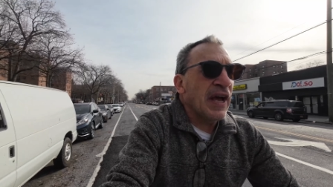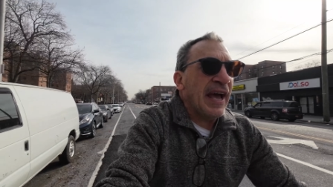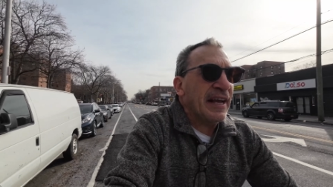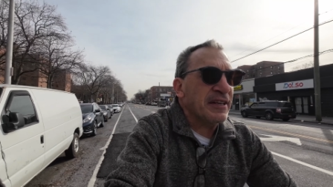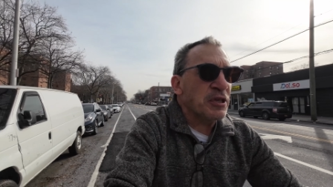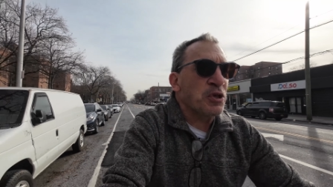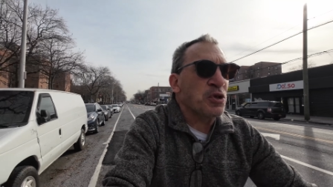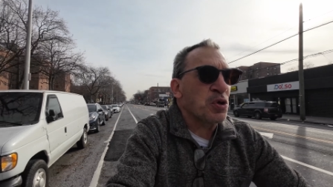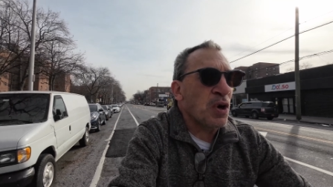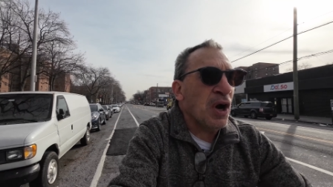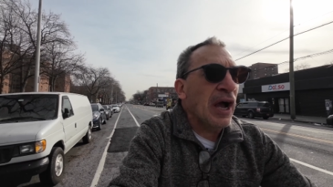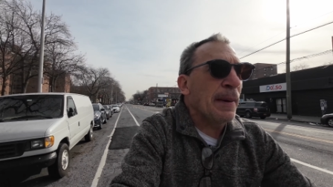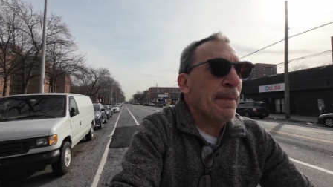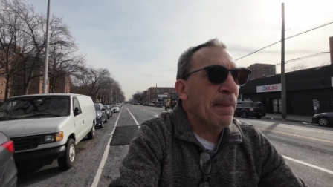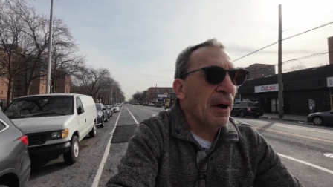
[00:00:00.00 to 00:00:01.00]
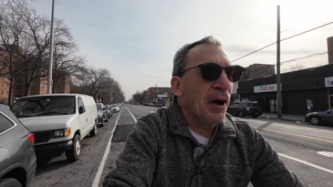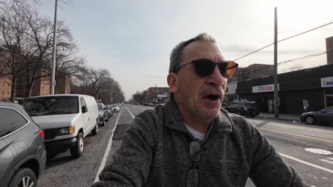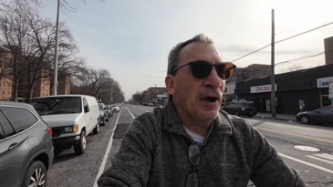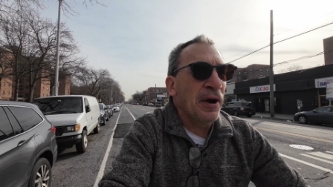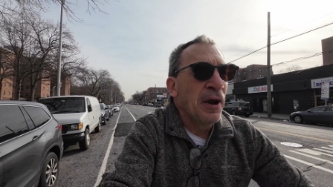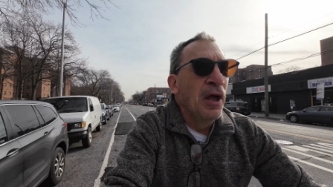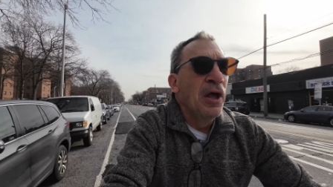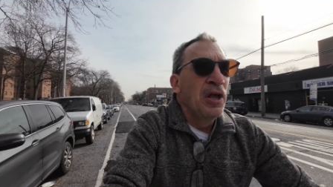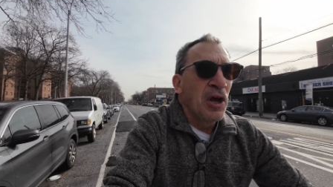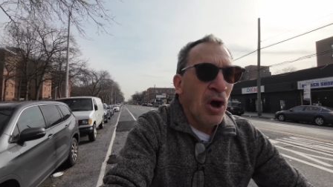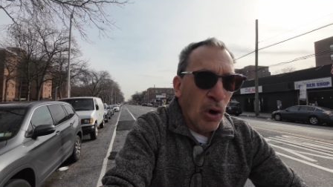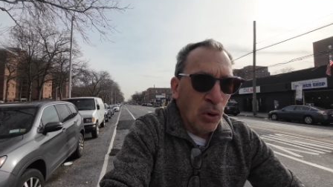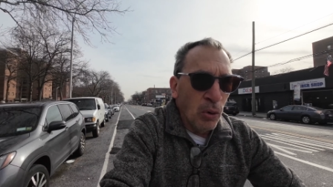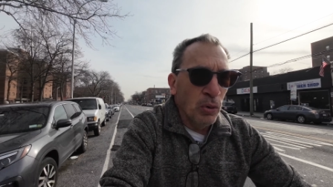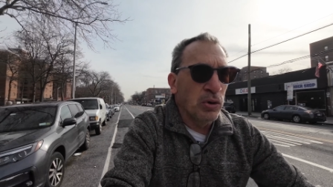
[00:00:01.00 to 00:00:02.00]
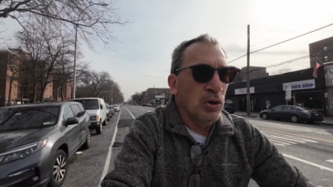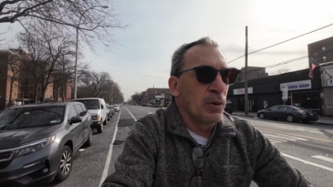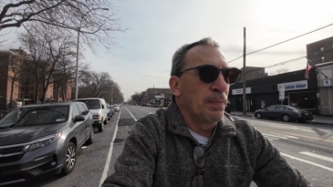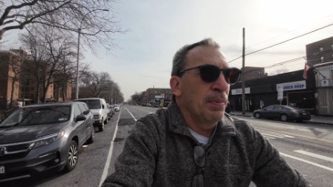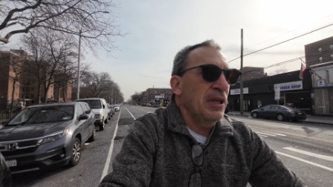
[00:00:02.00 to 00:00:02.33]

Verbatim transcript: has a tripod holder,